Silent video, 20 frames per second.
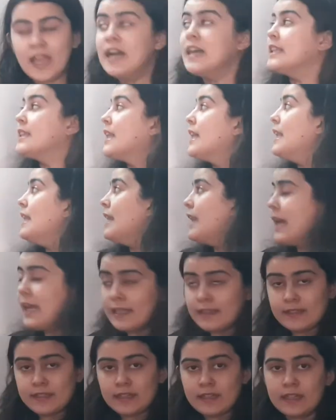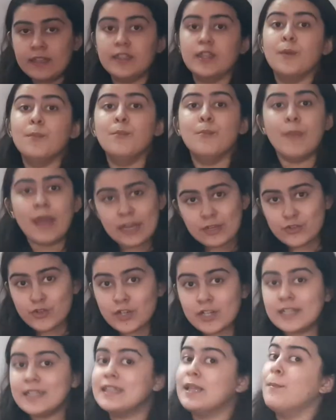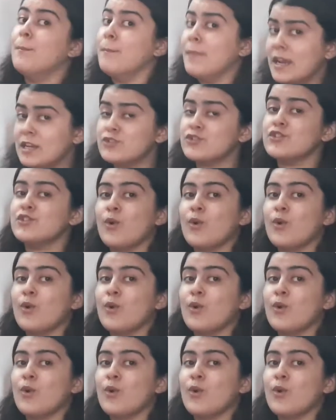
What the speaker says: The length, the measure